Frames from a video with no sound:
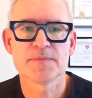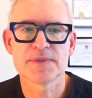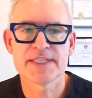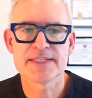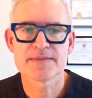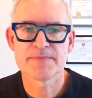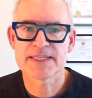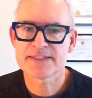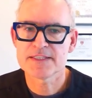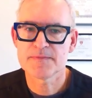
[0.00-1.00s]
please
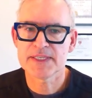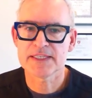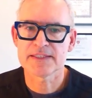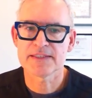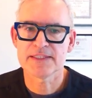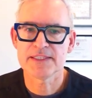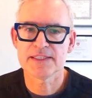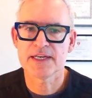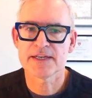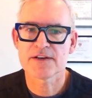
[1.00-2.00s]
message me in
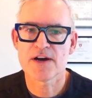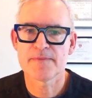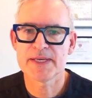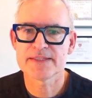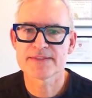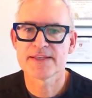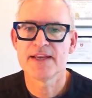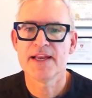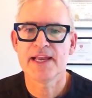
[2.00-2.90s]
the uh, comments,